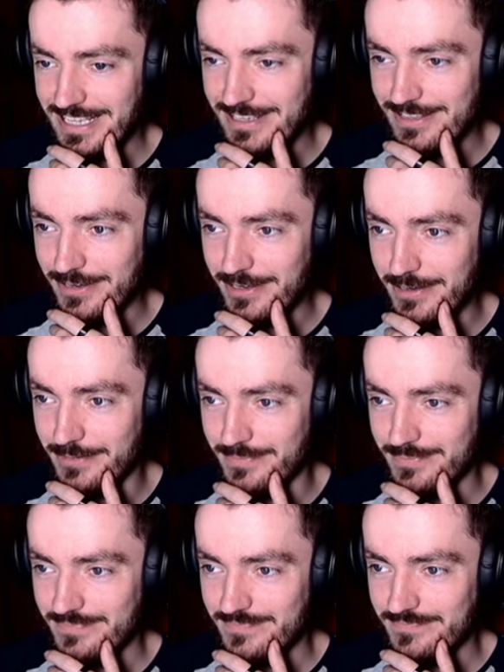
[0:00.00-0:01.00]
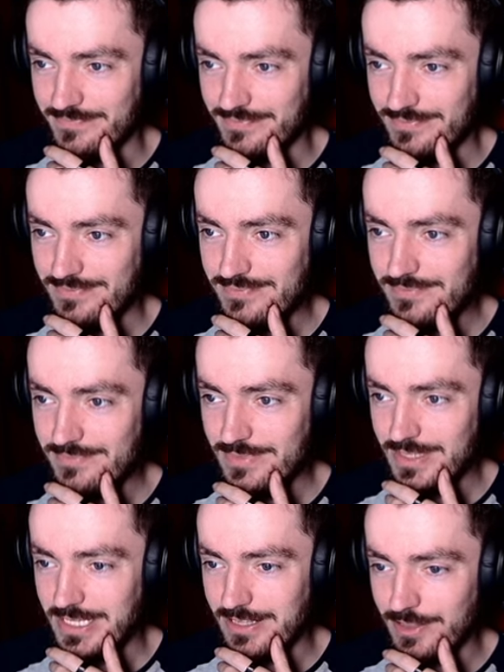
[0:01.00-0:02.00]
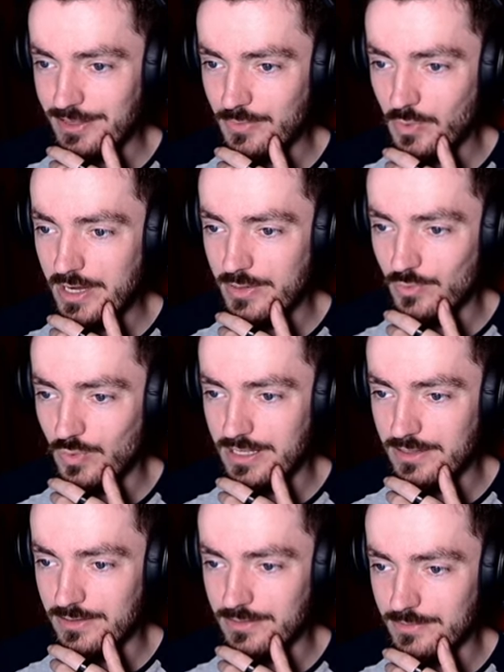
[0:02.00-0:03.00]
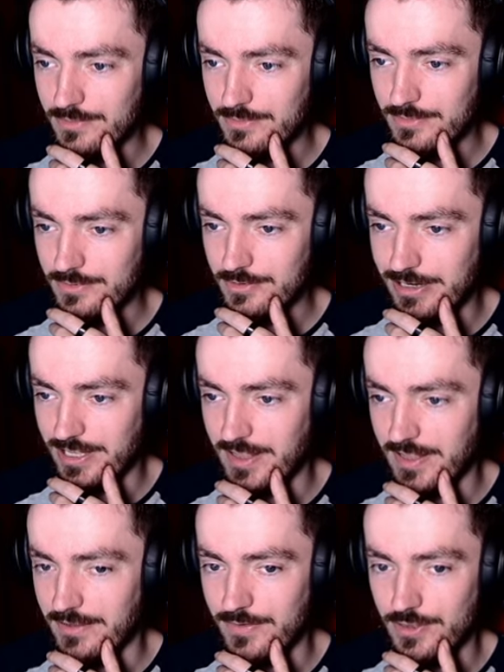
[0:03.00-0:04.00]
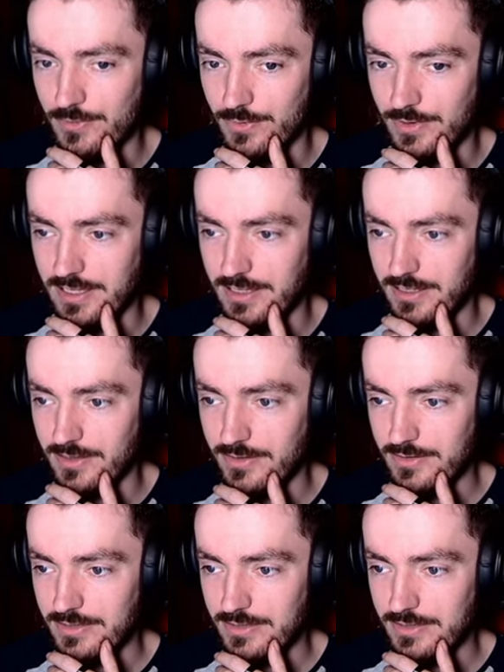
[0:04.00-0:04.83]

I don't know. There's some quite well dressed individuals here.